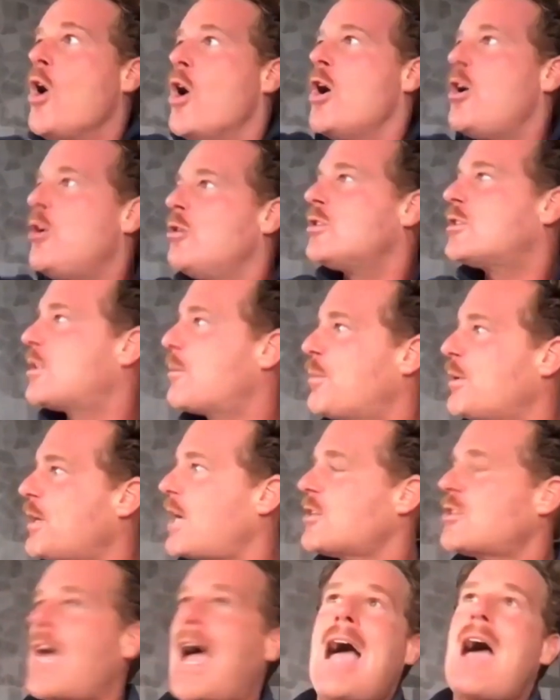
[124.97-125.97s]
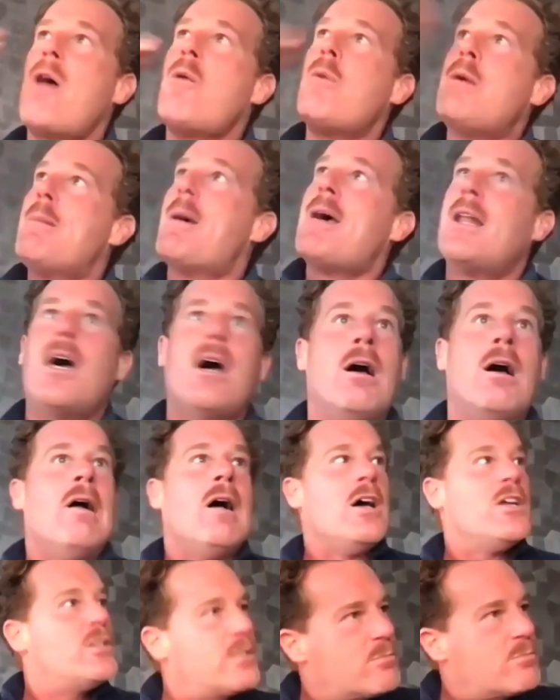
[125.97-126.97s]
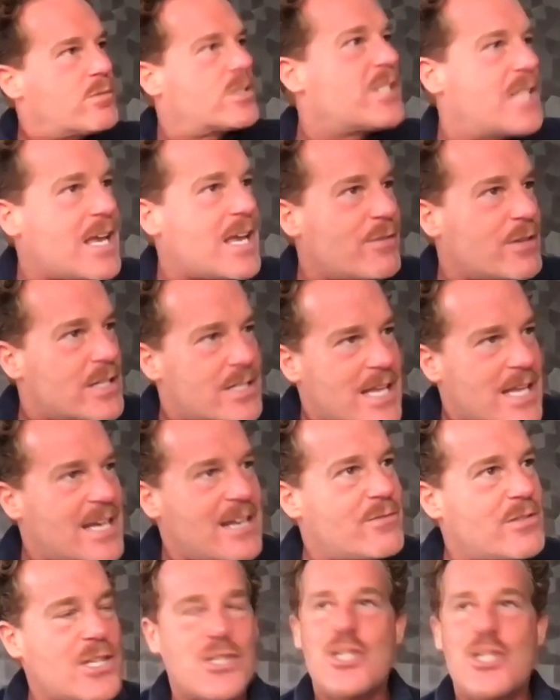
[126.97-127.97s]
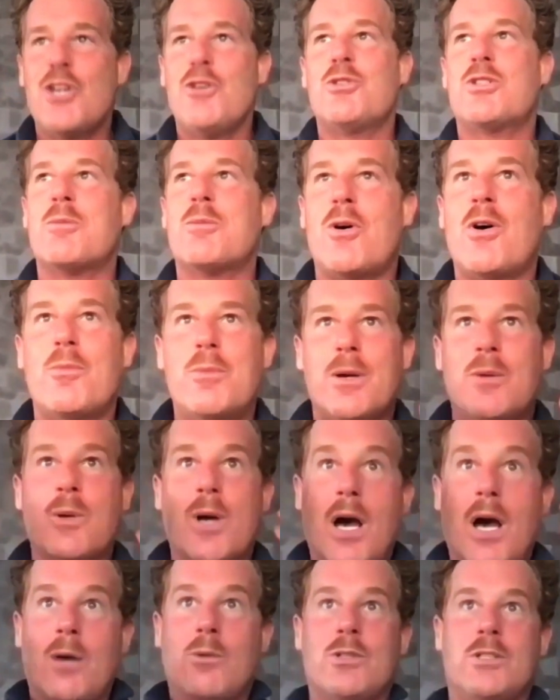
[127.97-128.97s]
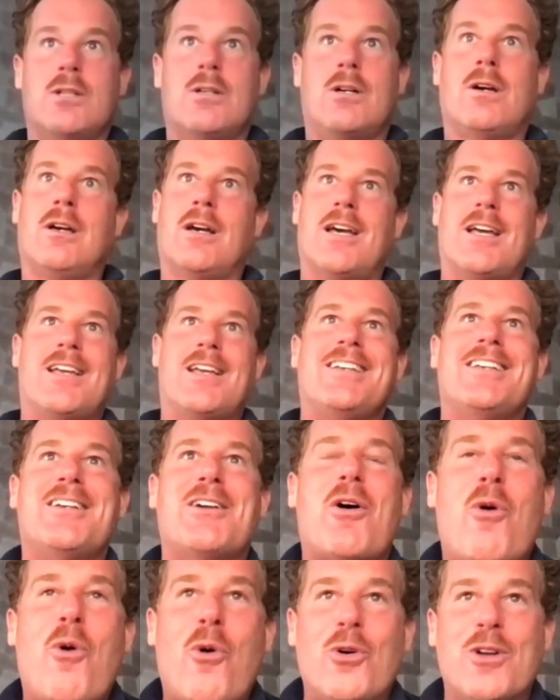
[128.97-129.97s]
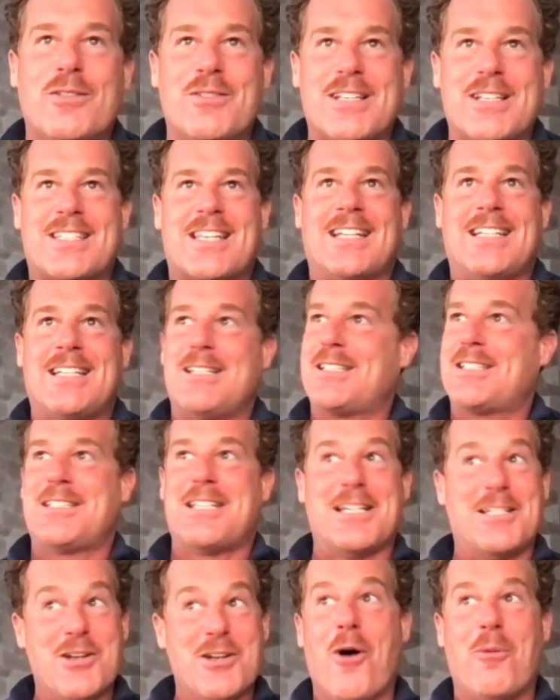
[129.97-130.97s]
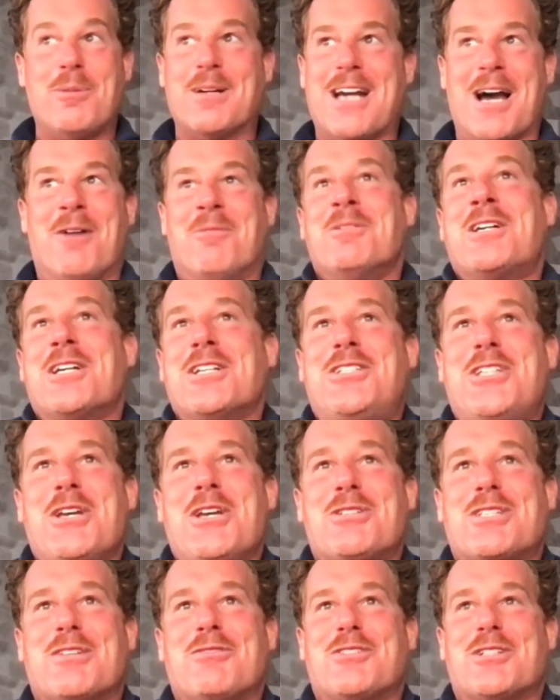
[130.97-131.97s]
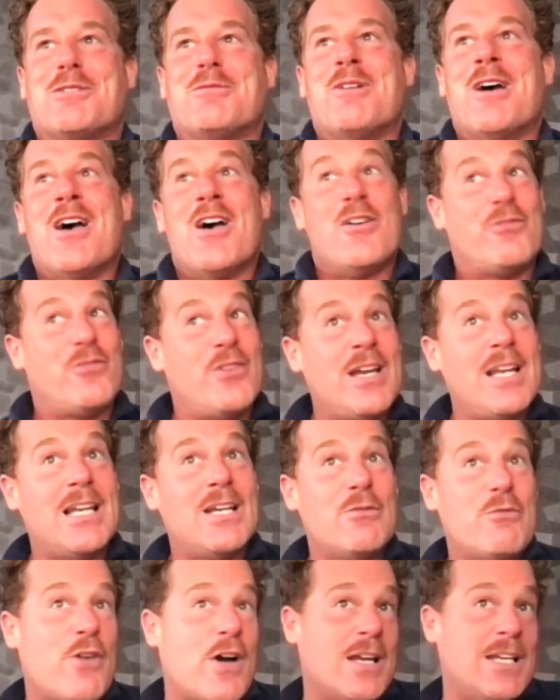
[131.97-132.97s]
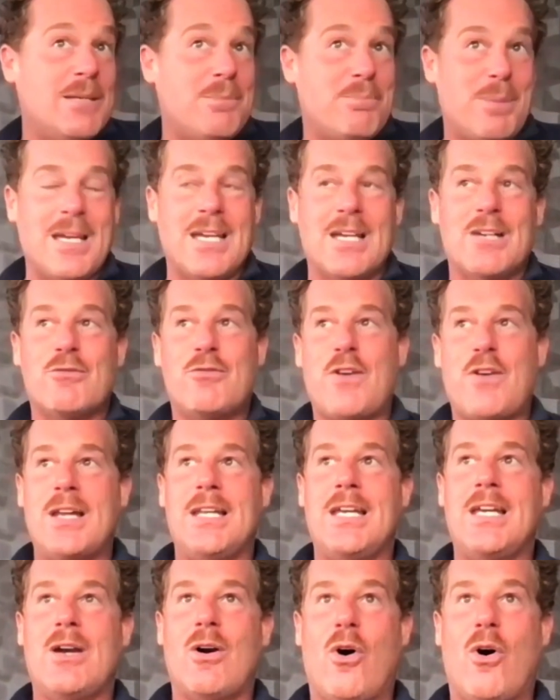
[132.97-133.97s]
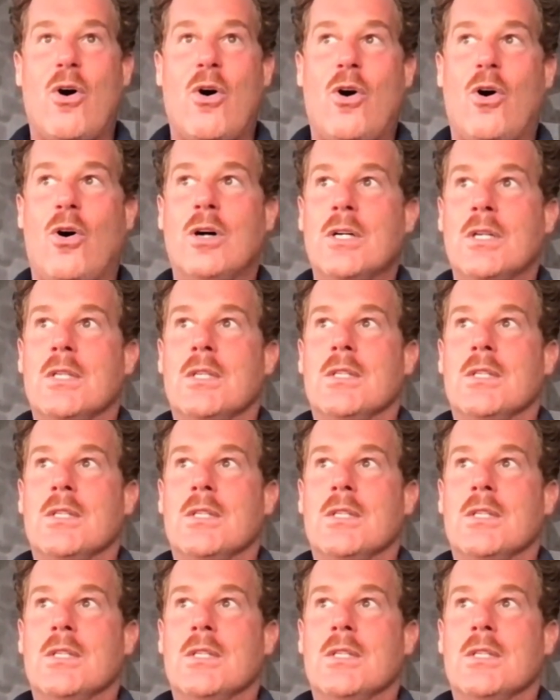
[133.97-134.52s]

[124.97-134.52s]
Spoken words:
Who's the production? How are we meant to? Stephen, is any of this usable? All of it suddenly did not become conducive to feeling funny, being funny, or